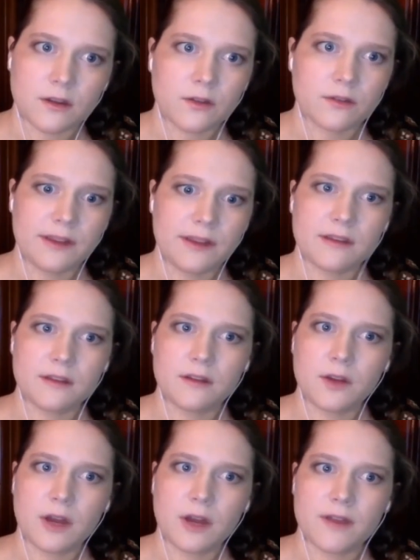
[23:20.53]
Lisa, do
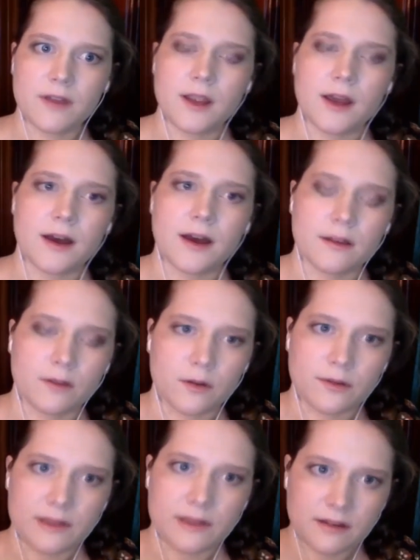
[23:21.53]
you have any,
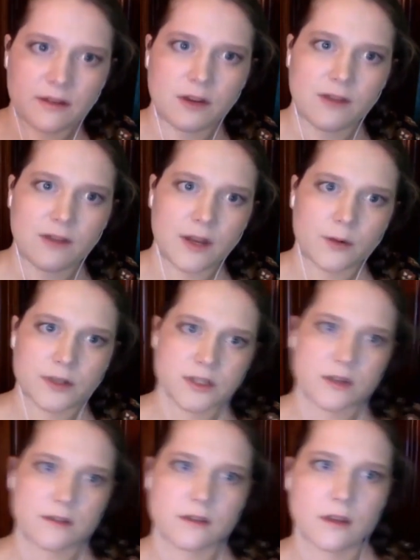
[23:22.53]
Lisa, do you have any
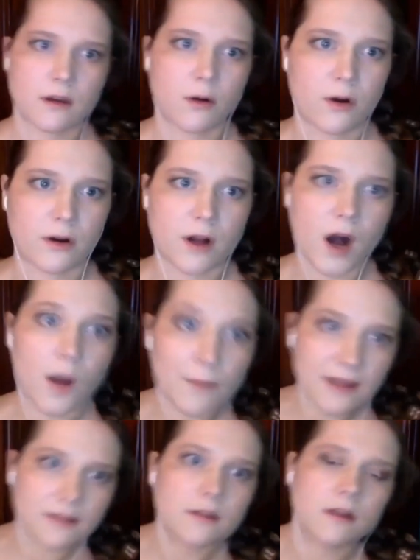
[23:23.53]
questions or
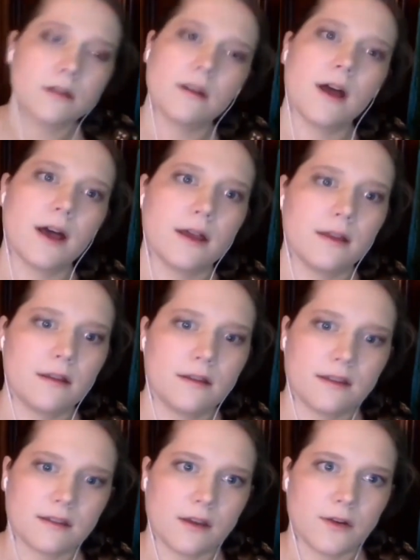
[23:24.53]
comments on
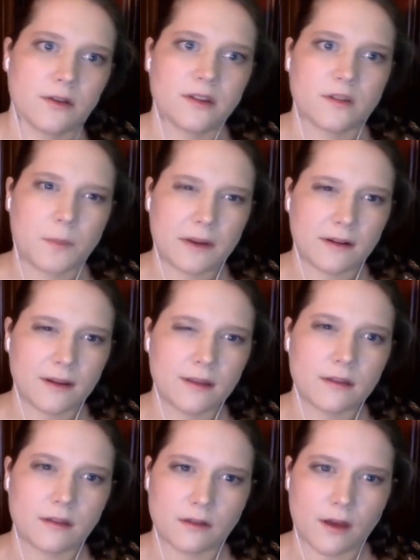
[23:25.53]
Cassandra's
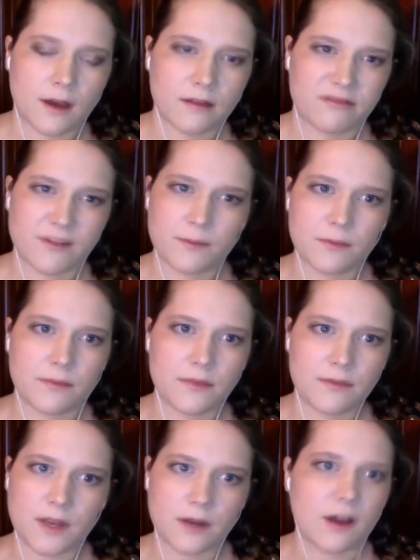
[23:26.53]
experience from,
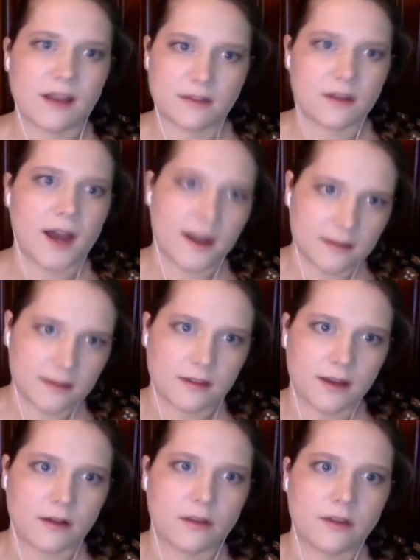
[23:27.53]
you know, as a
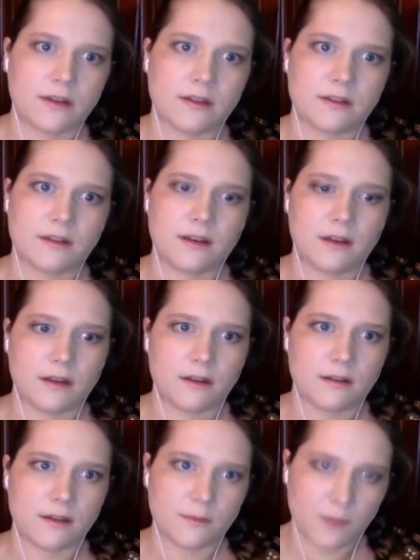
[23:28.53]
psychologist and
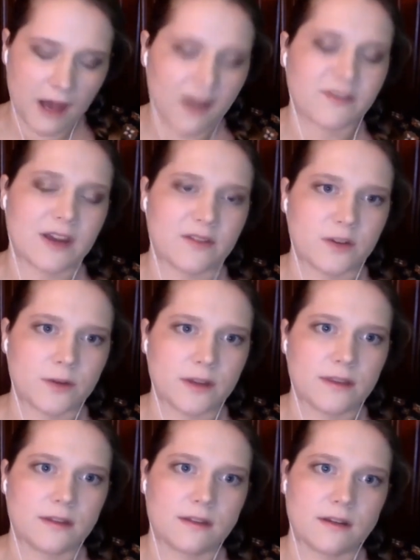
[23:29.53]
after having
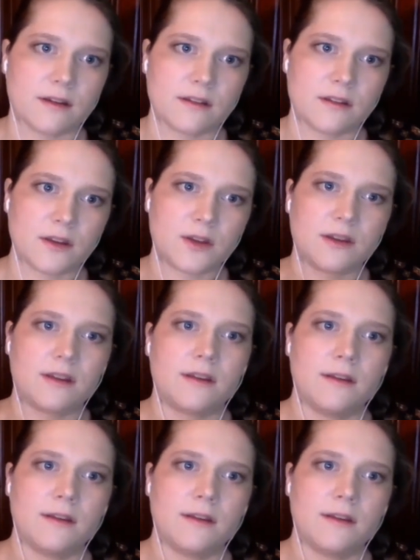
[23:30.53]
written the series that you did?